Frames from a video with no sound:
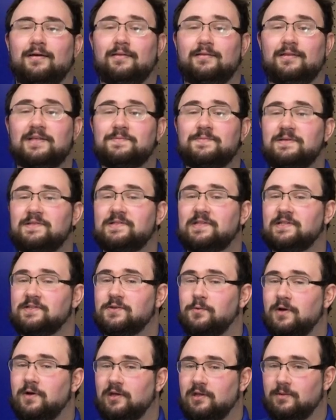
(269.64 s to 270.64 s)
This means that
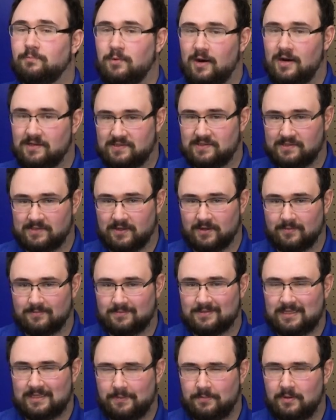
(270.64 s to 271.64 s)
scoring in the processor
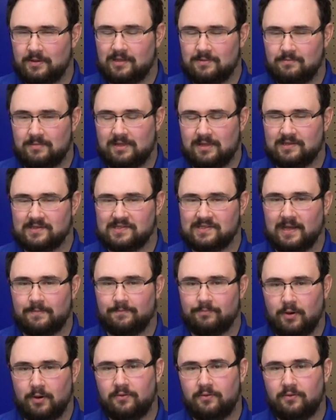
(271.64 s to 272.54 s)
typically means that